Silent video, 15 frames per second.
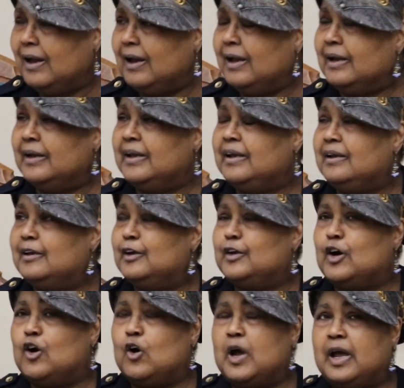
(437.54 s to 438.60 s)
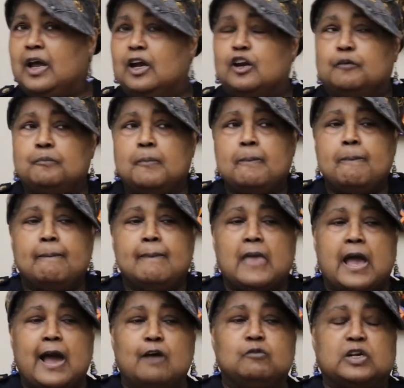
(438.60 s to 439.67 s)
And he, you know, and
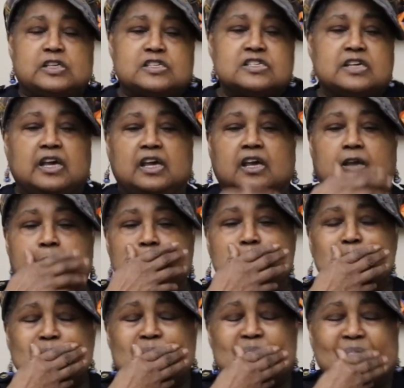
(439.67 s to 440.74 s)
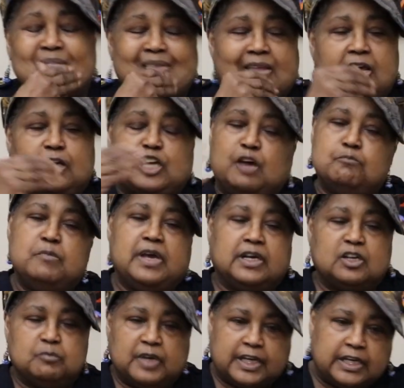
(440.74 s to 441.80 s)
I would say, and I met
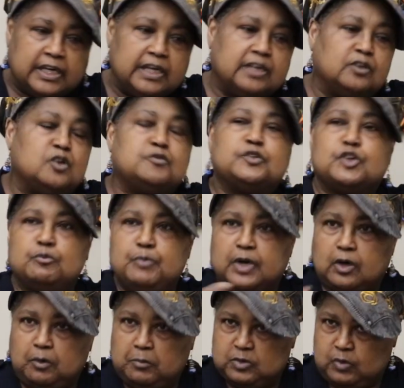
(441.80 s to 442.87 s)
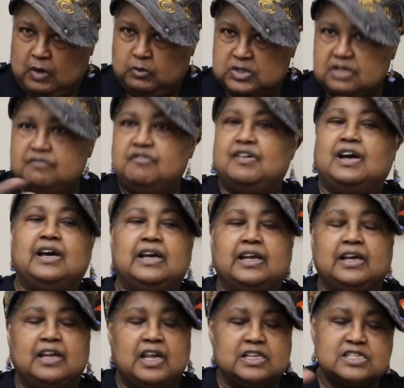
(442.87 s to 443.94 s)
him again over to Merriman's when I was
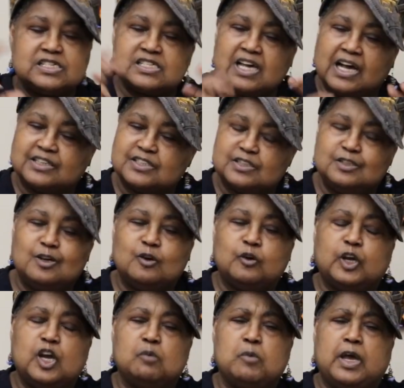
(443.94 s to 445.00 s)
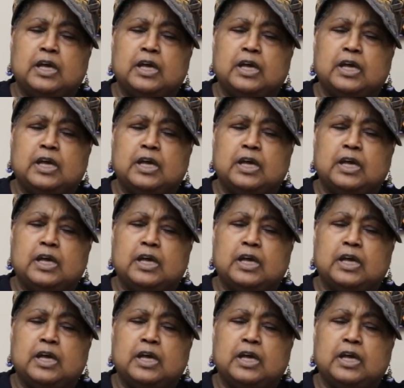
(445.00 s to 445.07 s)
invited and just got to know him.